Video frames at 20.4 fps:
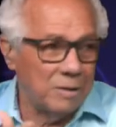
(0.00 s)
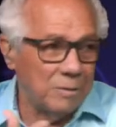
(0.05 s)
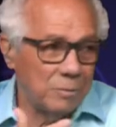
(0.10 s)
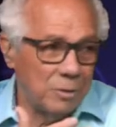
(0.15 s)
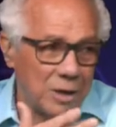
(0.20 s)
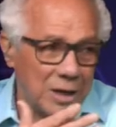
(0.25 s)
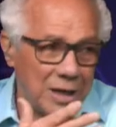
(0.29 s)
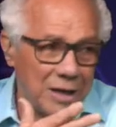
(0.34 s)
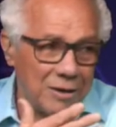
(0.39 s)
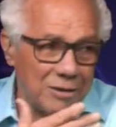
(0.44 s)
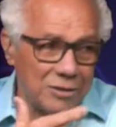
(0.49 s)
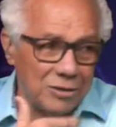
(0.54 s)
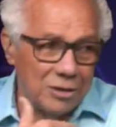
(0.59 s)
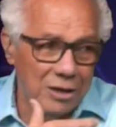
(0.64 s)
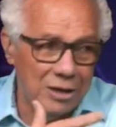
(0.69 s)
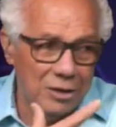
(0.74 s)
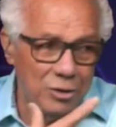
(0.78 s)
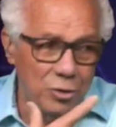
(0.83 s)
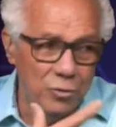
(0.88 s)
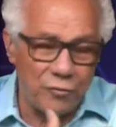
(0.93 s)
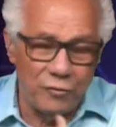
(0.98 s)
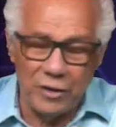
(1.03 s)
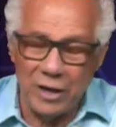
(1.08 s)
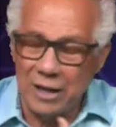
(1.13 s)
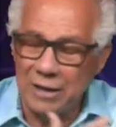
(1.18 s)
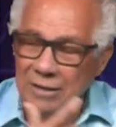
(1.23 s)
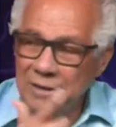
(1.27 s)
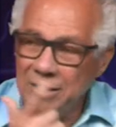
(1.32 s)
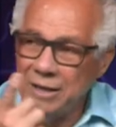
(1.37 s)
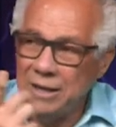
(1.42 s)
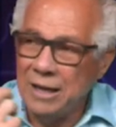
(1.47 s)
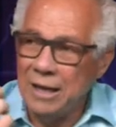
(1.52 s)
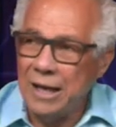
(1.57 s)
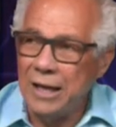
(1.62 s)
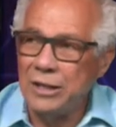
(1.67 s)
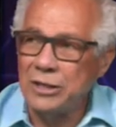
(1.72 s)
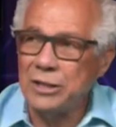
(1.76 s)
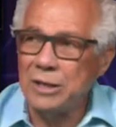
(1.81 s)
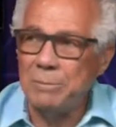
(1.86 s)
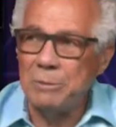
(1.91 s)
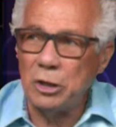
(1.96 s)
We're going to hear they got a new Fed, and
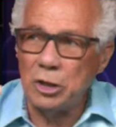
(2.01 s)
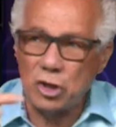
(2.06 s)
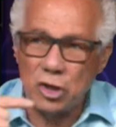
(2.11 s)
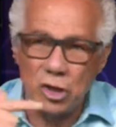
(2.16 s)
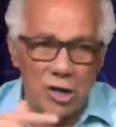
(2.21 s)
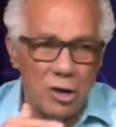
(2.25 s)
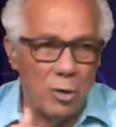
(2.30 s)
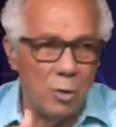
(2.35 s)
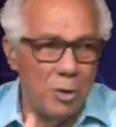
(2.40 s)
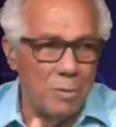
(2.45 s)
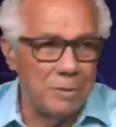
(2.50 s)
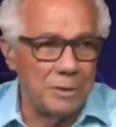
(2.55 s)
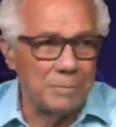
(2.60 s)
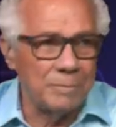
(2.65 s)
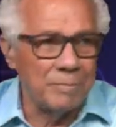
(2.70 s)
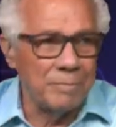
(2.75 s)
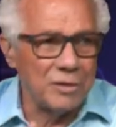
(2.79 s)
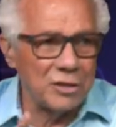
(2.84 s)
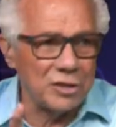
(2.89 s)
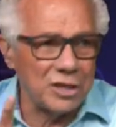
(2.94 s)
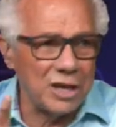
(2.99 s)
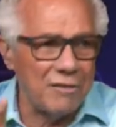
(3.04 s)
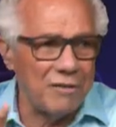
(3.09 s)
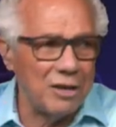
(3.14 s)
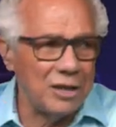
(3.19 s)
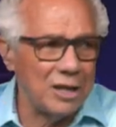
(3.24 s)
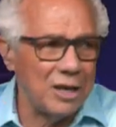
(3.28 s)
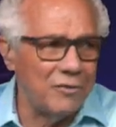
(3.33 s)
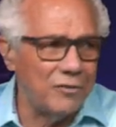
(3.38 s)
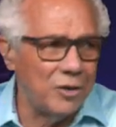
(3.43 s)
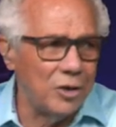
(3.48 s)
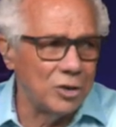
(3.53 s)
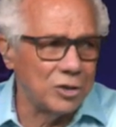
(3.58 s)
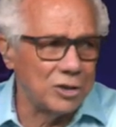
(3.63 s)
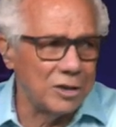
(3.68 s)
it's going to be a chairwoman. Stay right there, folks.